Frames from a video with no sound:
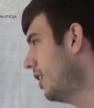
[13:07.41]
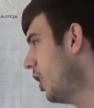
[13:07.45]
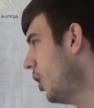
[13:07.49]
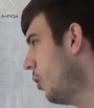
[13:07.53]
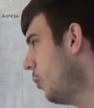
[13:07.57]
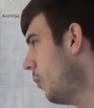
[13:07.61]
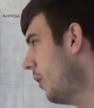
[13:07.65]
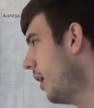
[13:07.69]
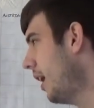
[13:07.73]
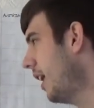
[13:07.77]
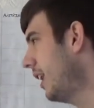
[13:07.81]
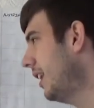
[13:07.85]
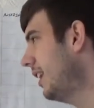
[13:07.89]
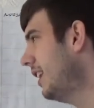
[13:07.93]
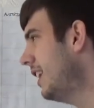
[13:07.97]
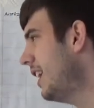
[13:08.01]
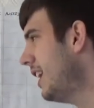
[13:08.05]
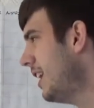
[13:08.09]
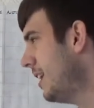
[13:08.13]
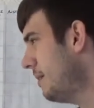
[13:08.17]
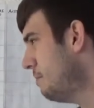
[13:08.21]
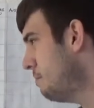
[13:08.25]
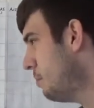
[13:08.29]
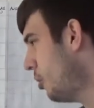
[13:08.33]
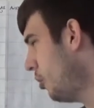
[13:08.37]
Nowhere
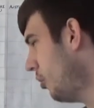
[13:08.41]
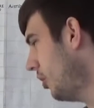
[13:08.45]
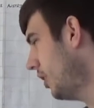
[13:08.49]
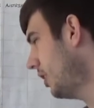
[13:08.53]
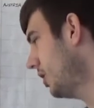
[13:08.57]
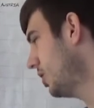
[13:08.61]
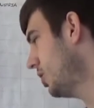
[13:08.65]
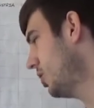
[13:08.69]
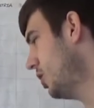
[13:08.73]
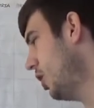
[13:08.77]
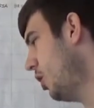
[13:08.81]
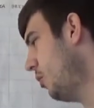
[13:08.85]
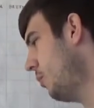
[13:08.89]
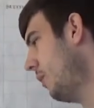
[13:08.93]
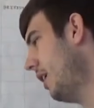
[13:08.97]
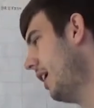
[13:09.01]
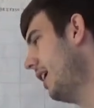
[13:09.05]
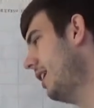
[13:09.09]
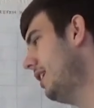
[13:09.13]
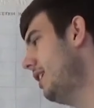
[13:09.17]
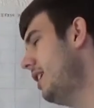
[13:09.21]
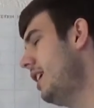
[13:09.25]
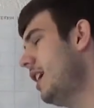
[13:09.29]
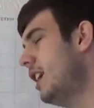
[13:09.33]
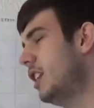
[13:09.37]
near points,
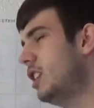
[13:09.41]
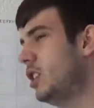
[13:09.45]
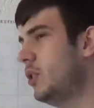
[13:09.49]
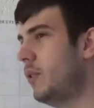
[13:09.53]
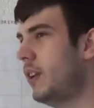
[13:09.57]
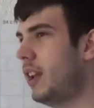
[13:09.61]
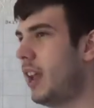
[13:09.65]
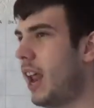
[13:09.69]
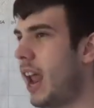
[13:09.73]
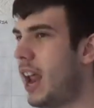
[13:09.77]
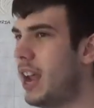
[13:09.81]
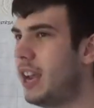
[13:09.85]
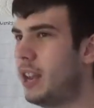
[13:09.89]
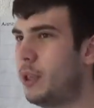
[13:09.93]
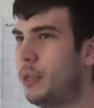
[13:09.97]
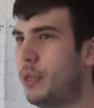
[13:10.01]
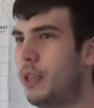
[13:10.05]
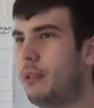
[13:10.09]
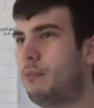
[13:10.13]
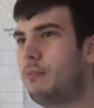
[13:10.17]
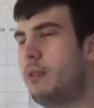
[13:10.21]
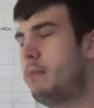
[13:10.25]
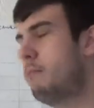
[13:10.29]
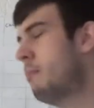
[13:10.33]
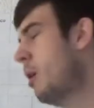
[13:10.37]
nowhere near doing
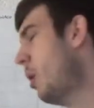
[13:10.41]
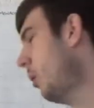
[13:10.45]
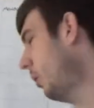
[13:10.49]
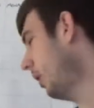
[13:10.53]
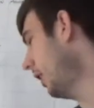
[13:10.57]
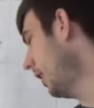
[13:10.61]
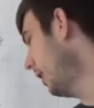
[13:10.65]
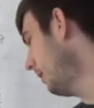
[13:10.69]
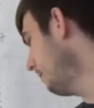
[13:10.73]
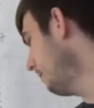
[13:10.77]
anything remotely